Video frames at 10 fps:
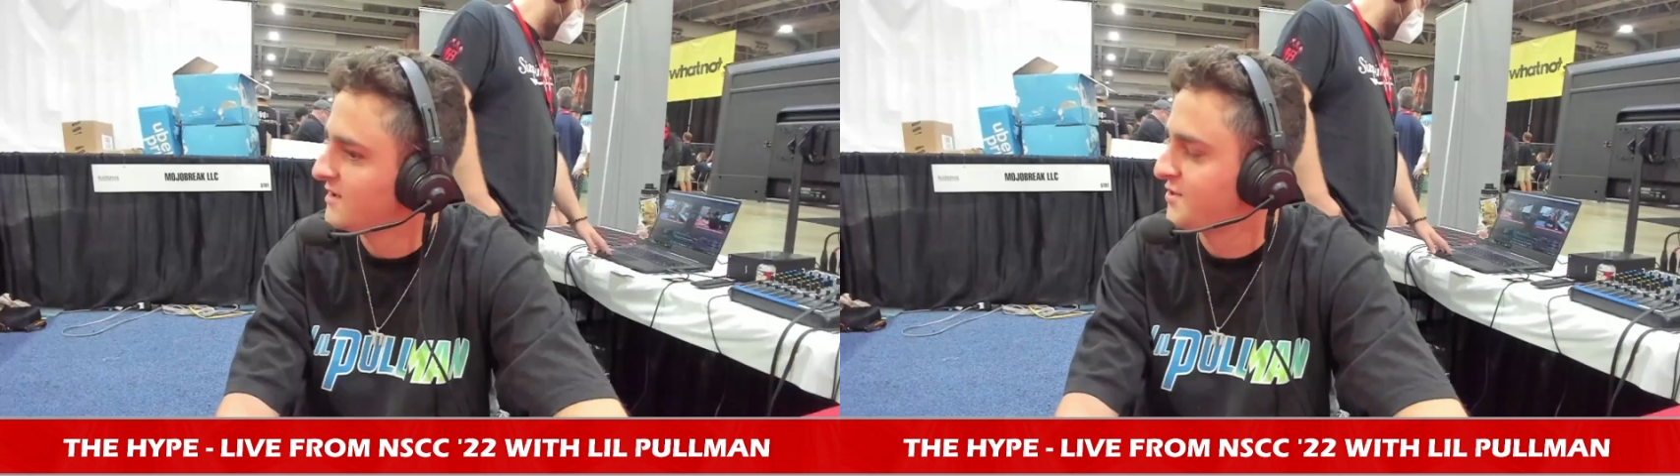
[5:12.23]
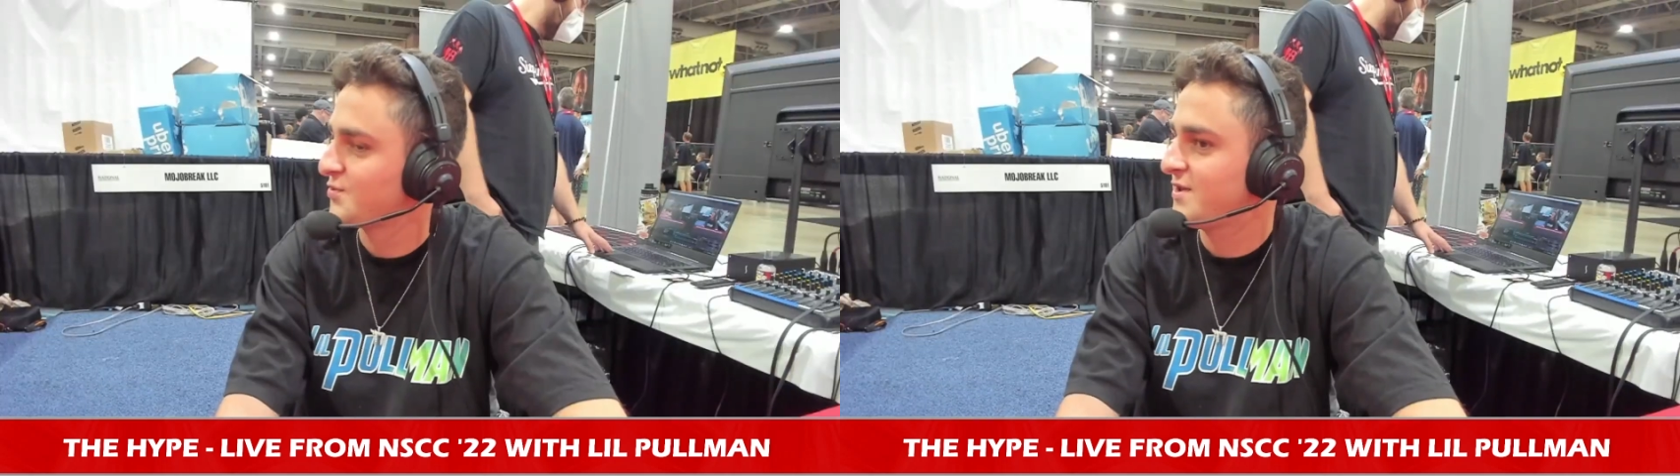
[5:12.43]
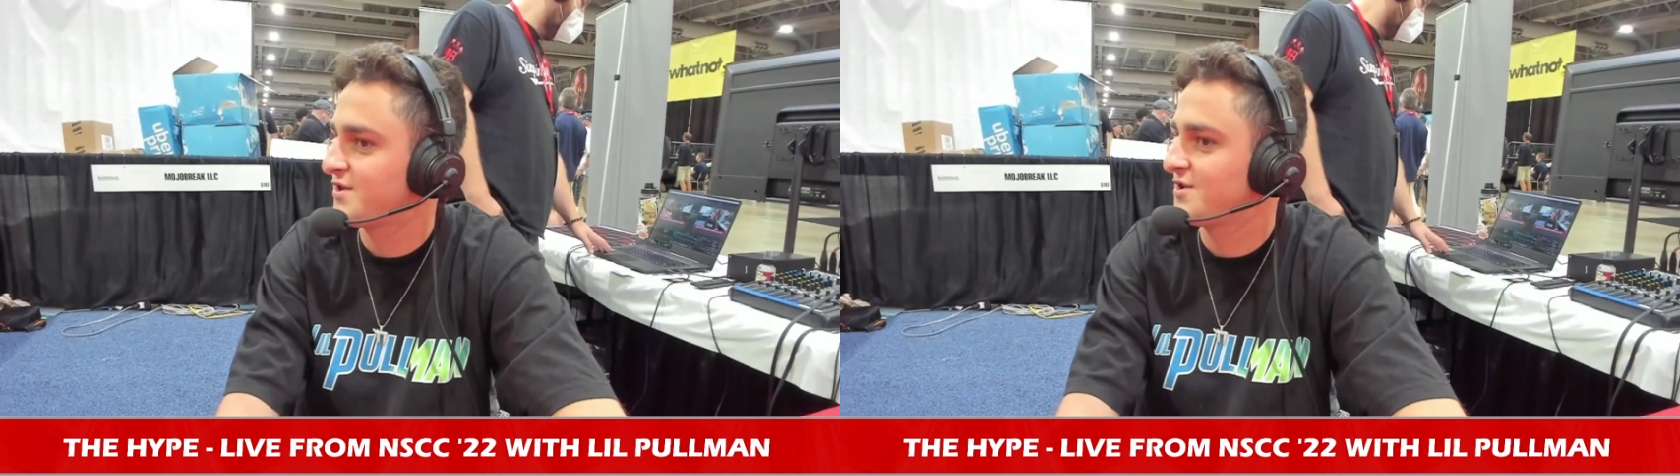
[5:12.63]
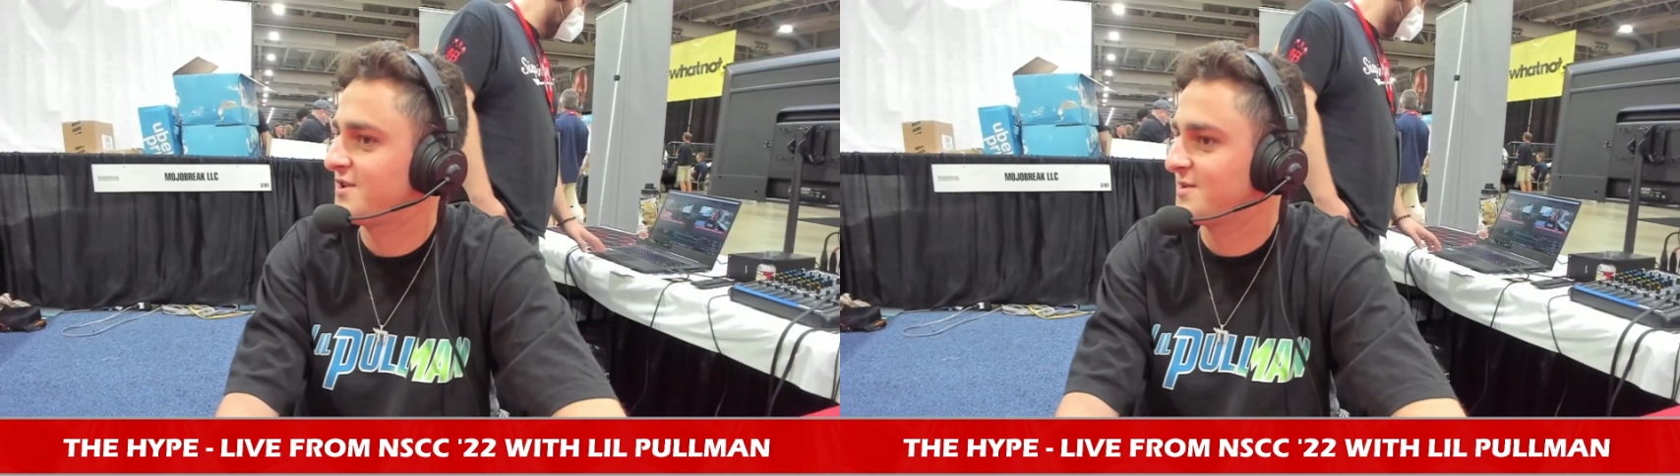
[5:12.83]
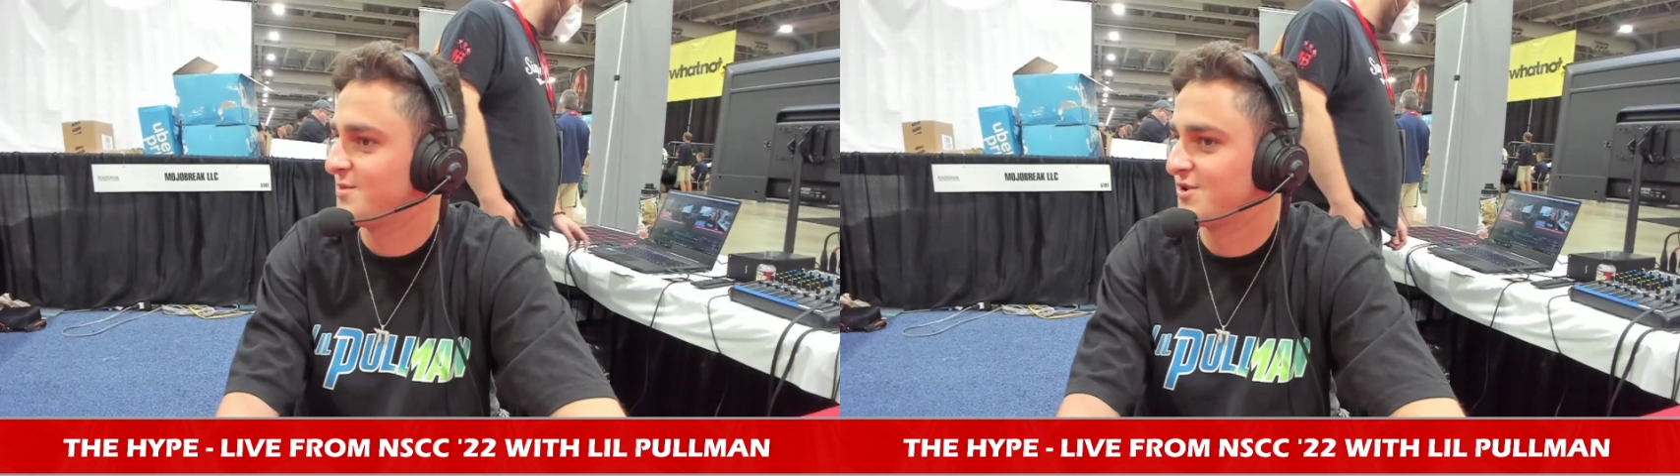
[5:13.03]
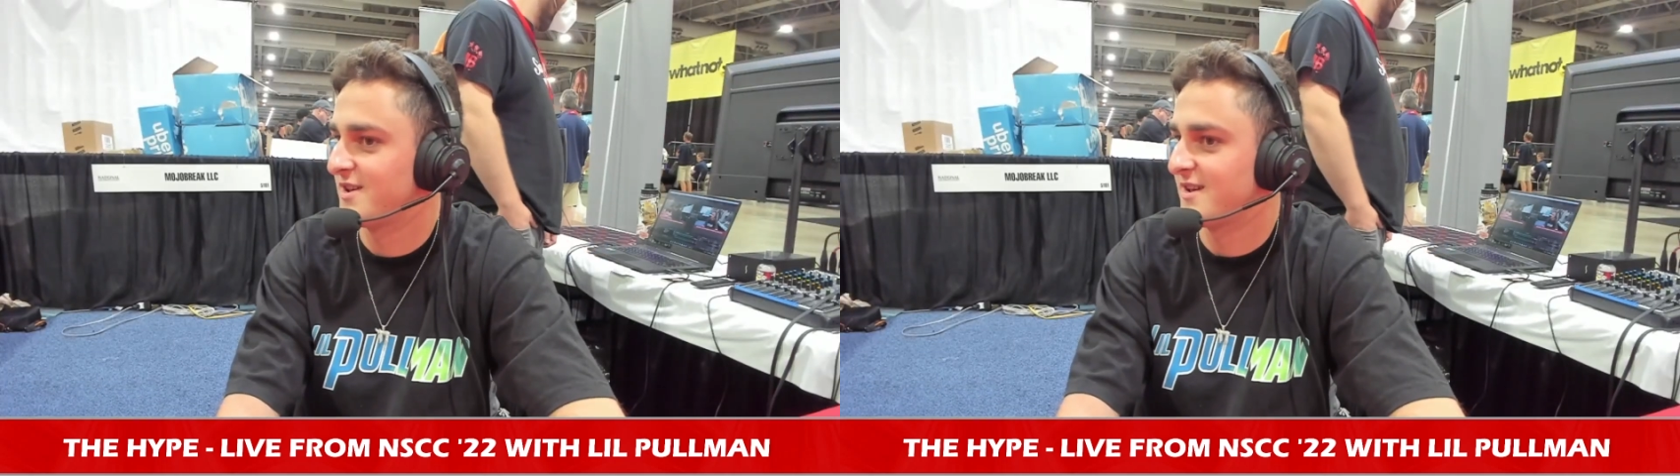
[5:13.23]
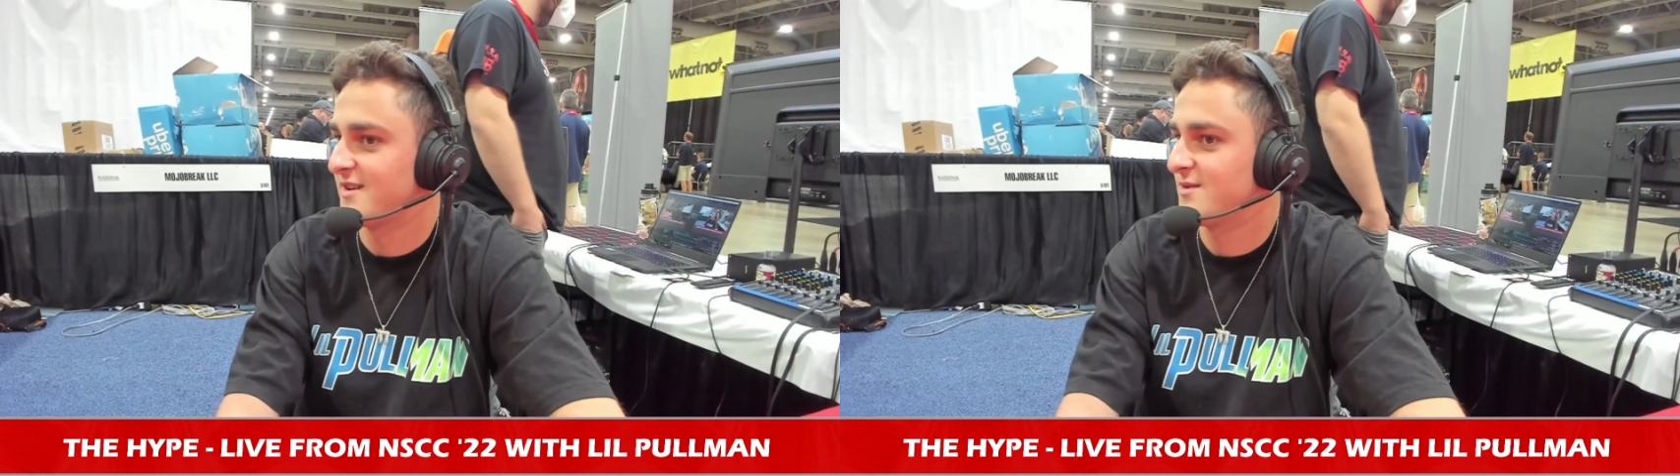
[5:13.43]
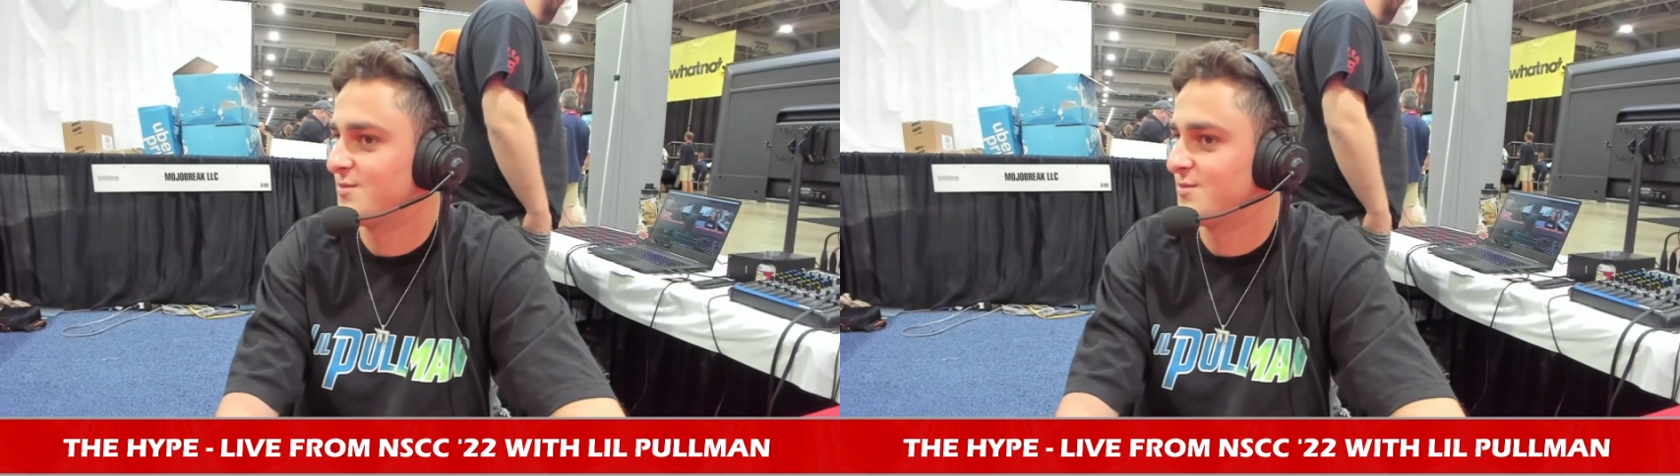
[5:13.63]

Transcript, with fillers: three thirty in the morning